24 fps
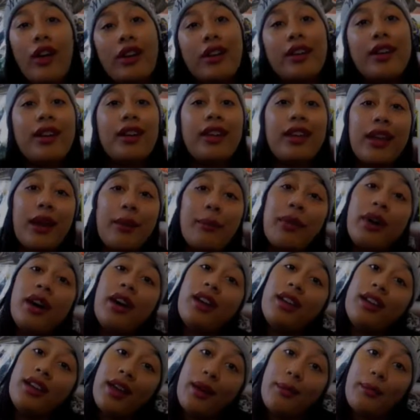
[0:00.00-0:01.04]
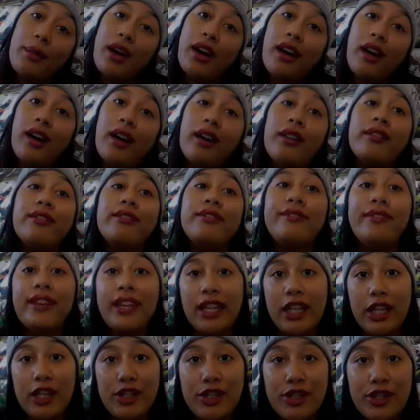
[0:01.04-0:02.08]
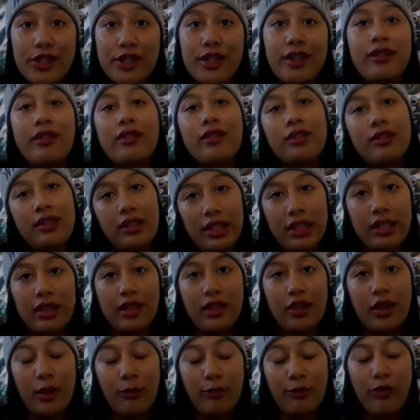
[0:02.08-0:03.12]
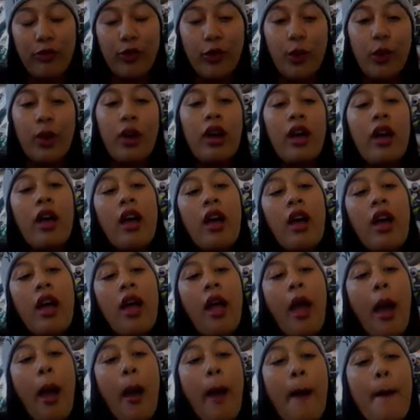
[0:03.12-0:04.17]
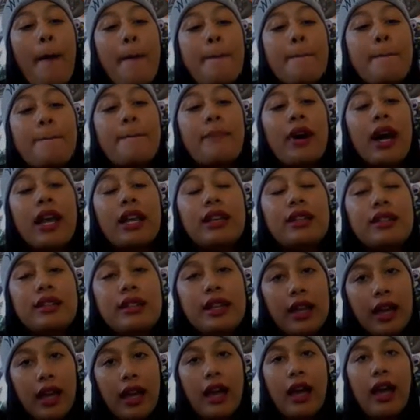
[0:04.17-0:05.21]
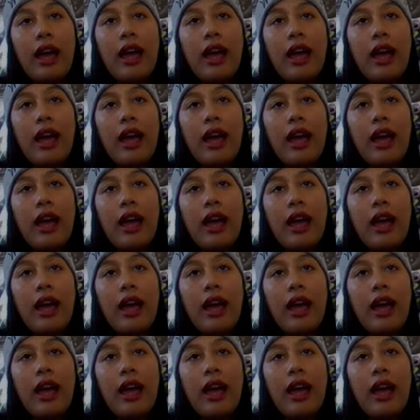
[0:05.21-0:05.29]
Yamaha finish in the top four. But